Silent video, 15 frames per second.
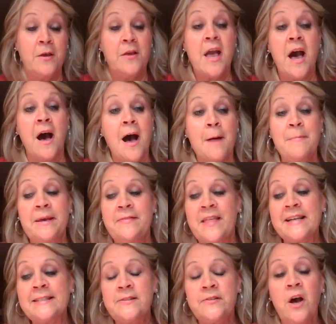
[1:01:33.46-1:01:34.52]
yeah, I mean
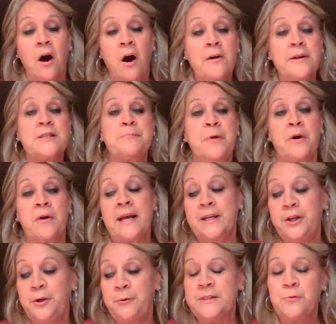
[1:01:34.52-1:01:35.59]
that's the hardest part I
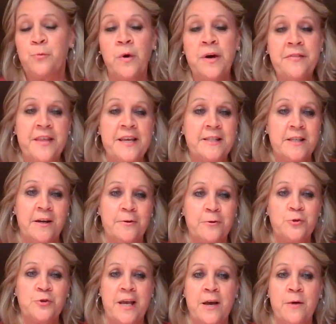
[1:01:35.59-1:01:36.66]
do. It's one thing to
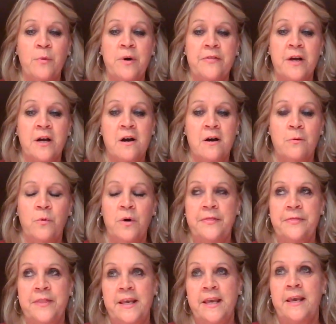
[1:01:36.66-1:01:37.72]
understand what the
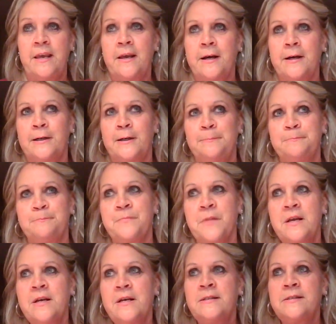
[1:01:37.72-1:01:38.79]
what the um,
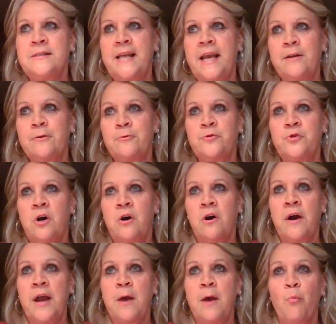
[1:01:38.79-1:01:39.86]
standards
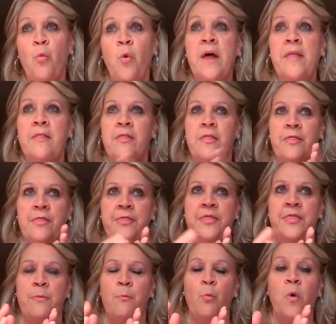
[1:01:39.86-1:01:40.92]
are and what
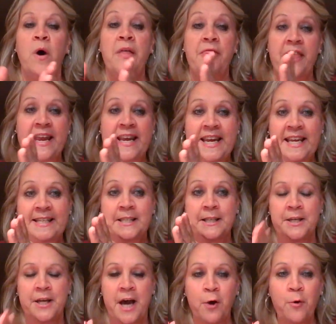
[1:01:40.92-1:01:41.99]
what they need to
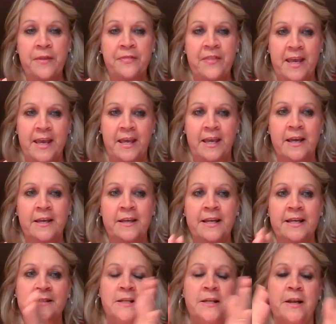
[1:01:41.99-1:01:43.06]
know at the end.
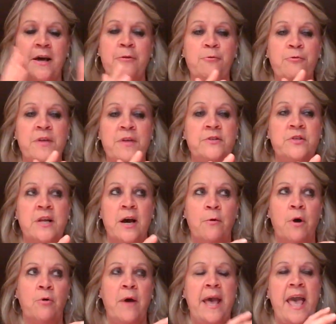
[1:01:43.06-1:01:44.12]
It's another thing to know,
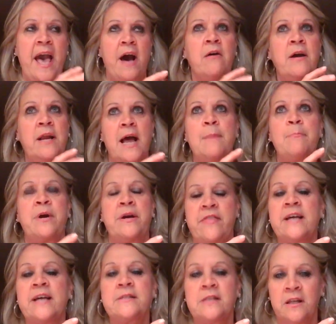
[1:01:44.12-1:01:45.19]
okay, how can I bring
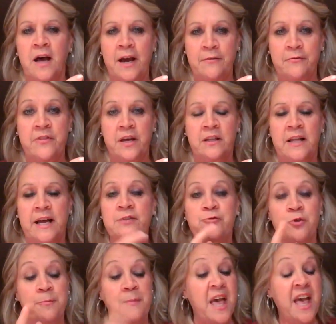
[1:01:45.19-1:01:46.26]
that to life in the
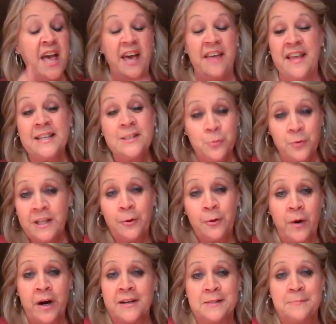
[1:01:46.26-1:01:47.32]
classroom? And that's really
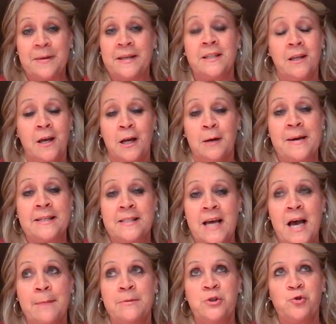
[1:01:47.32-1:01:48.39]
where I spend a lot of my
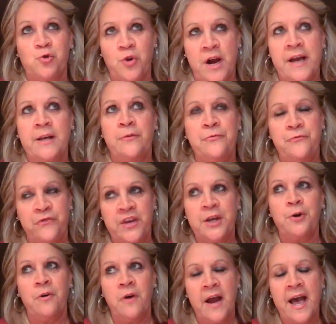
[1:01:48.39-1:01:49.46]
time is trying to
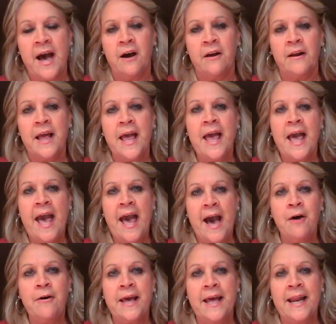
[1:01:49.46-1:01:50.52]
figure out
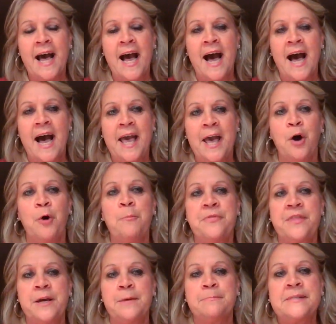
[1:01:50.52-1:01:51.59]
how can I help
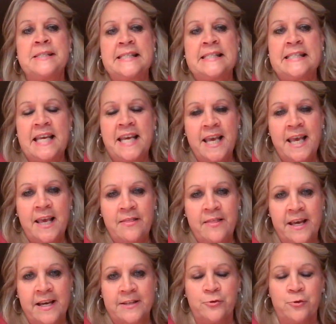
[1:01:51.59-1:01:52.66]
them see
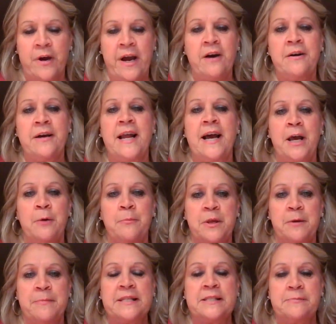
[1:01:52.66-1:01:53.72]
this or how can I help
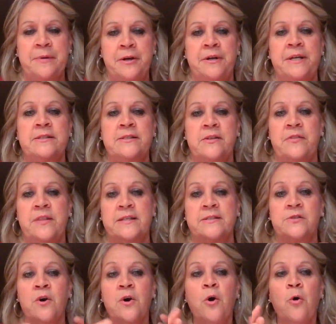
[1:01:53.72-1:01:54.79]
them experience it
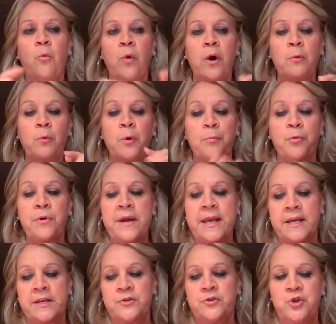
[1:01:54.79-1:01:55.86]
this? What will bring
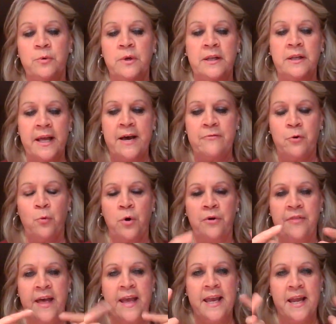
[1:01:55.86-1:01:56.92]
it to a level where
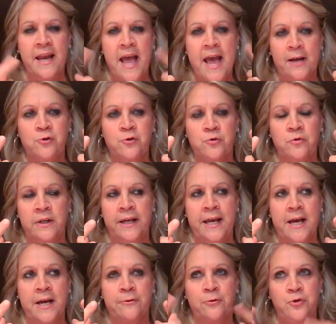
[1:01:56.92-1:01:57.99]
they can
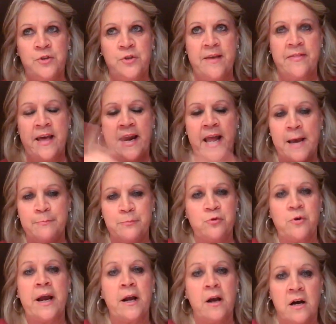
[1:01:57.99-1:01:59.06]
actually understand that
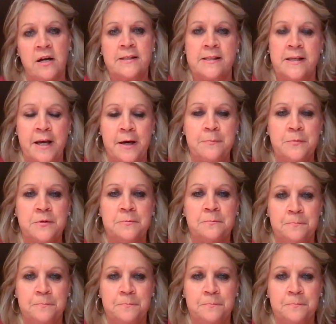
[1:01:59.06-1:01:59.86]
abstract concept?